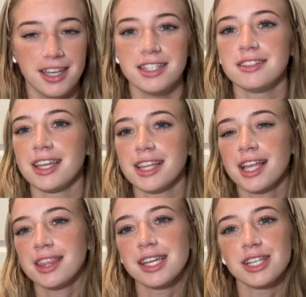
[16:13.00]
It's like
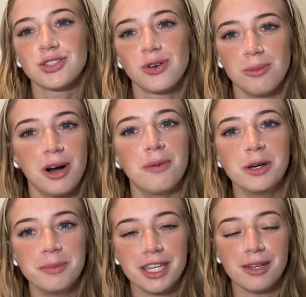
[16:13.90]
that thanks Obama
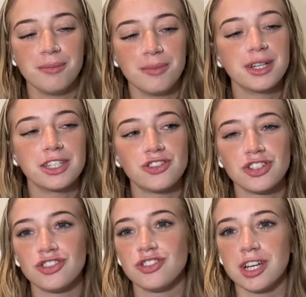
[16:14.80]
meme, but it's
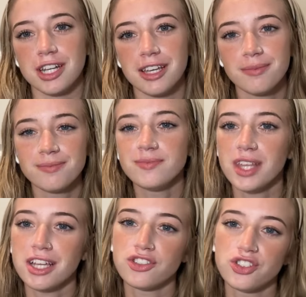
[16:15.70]
just Jenny. Thanks,